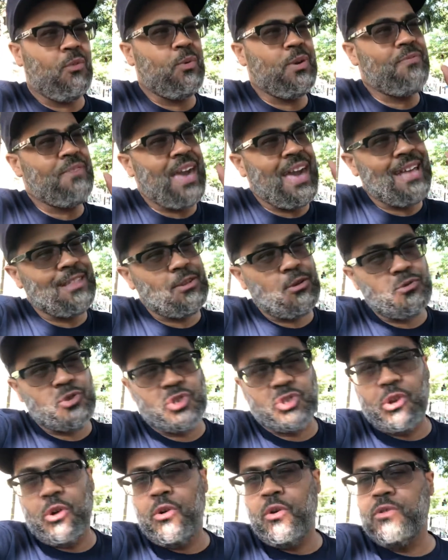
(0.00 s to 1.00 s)
We've had those
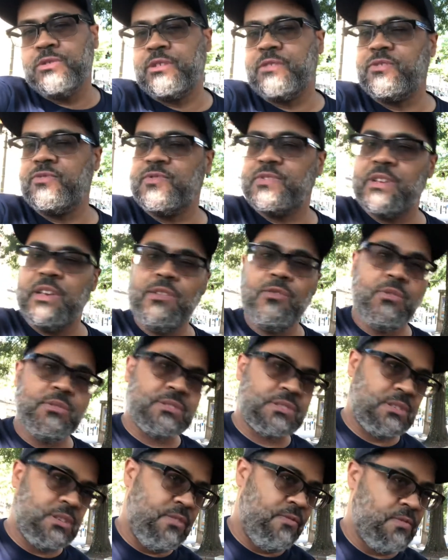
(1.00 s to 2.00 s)
shows that you've seen on
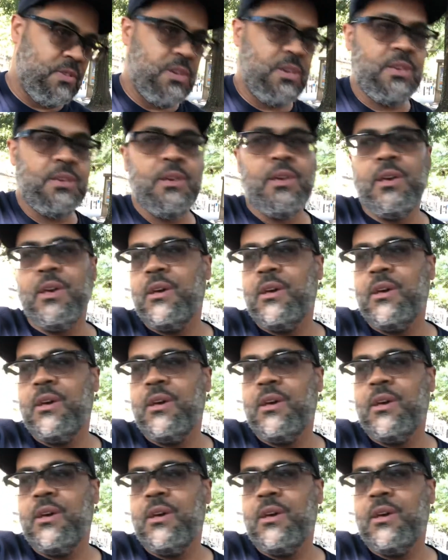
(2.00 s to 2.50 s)
TV.